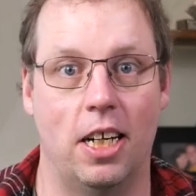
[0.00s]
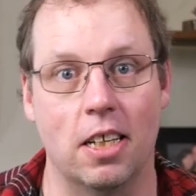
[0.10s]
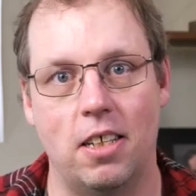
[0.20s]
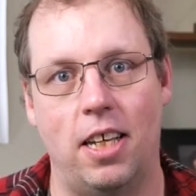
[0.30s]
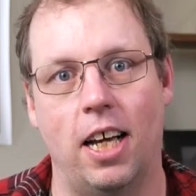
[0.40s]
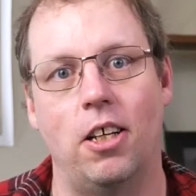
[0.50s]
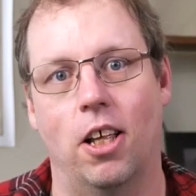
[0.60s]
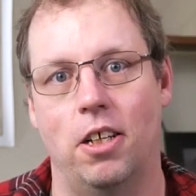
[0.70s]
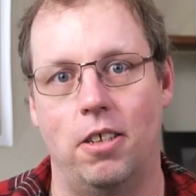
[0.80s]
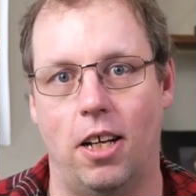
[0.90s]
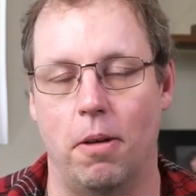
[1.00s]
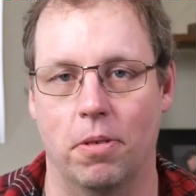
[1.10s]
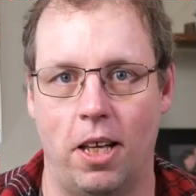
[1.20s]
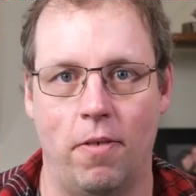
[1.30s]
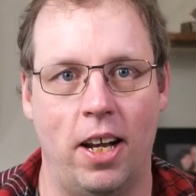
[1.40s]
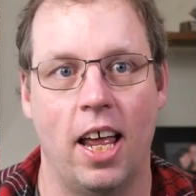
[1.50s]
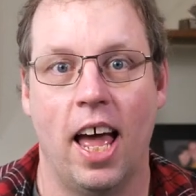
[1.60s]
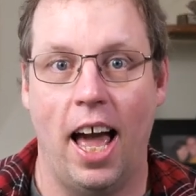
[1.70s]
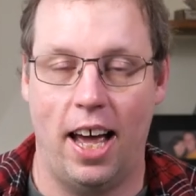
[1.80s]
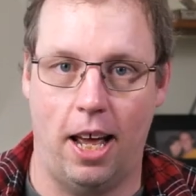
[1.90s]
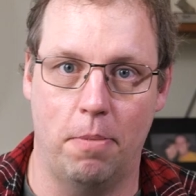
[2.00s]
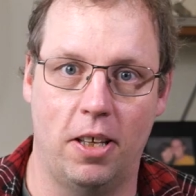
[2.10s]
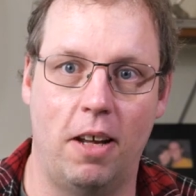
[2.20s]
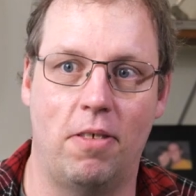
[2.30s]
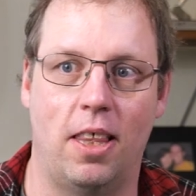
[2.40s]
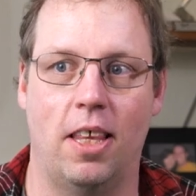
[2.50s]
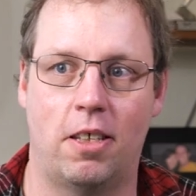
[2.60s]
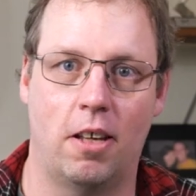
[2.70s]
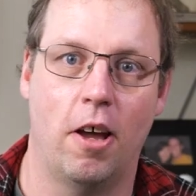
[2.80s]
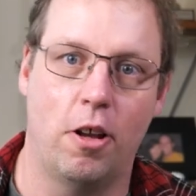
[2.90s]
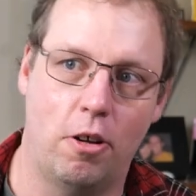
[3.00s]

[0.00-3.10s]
It is a technology that I believe in, and I believe that this